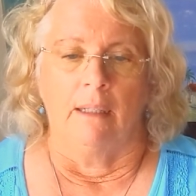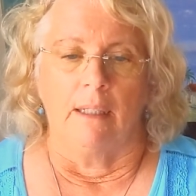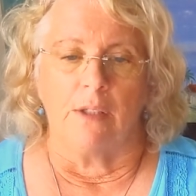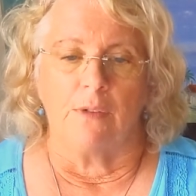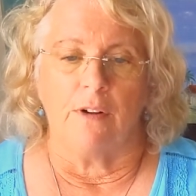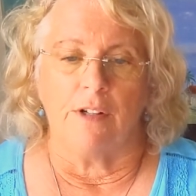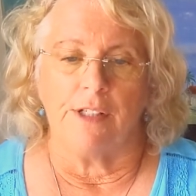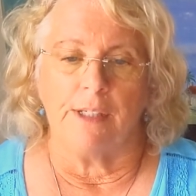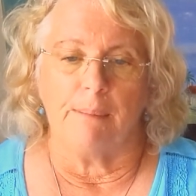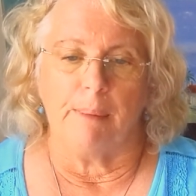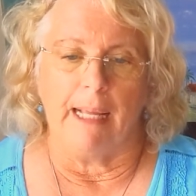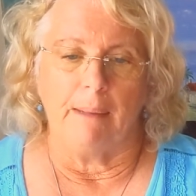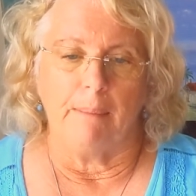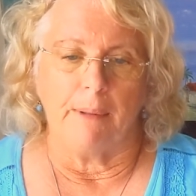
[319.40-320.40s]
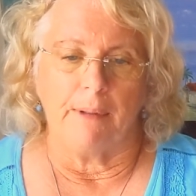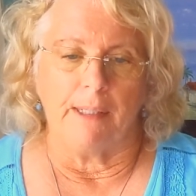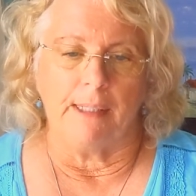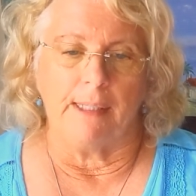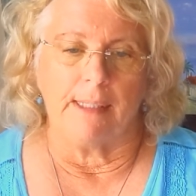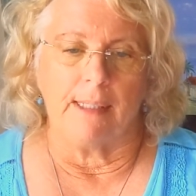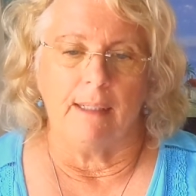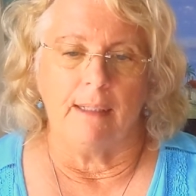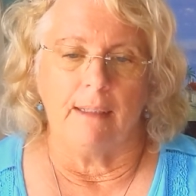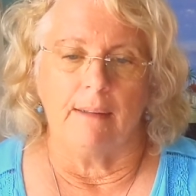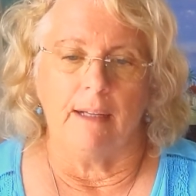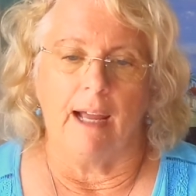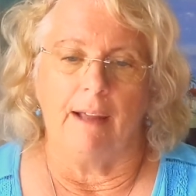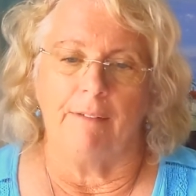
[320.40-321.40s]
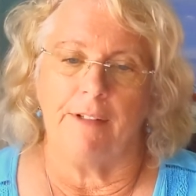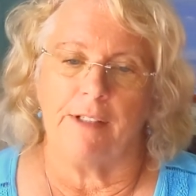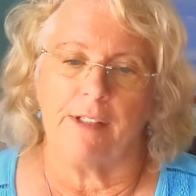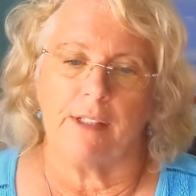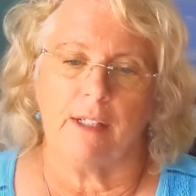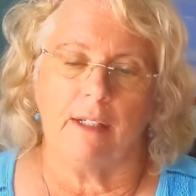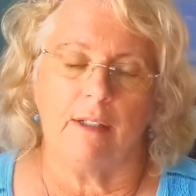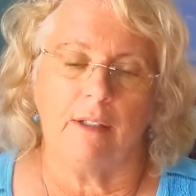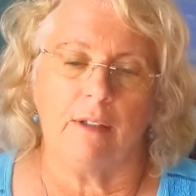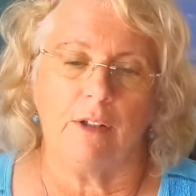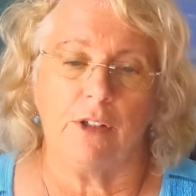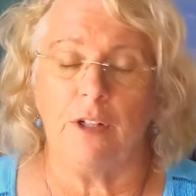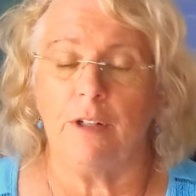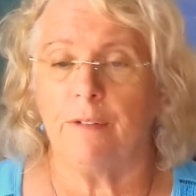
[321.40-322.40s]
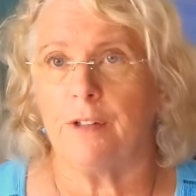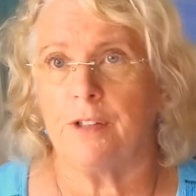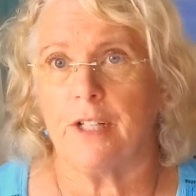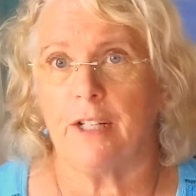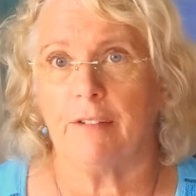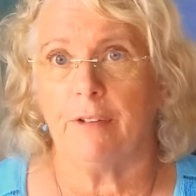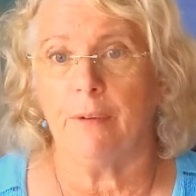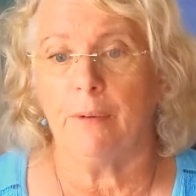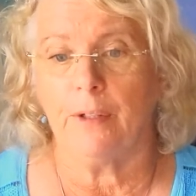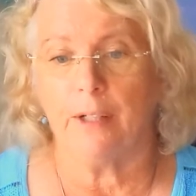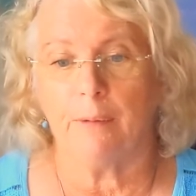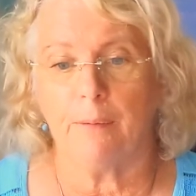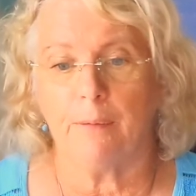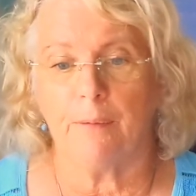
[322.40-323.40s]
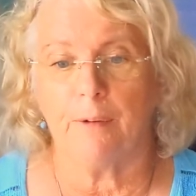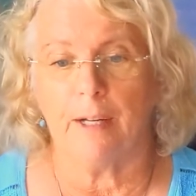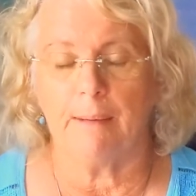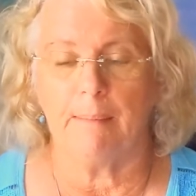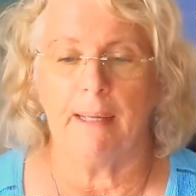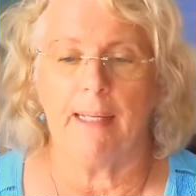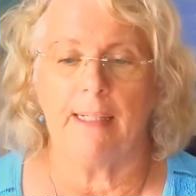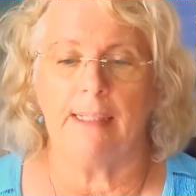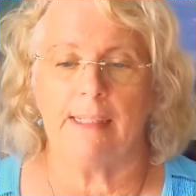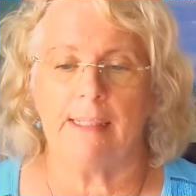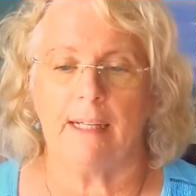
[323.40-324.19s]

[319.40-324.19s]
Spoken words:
As far as the blackberries, IFAS, or University of Florida, recommends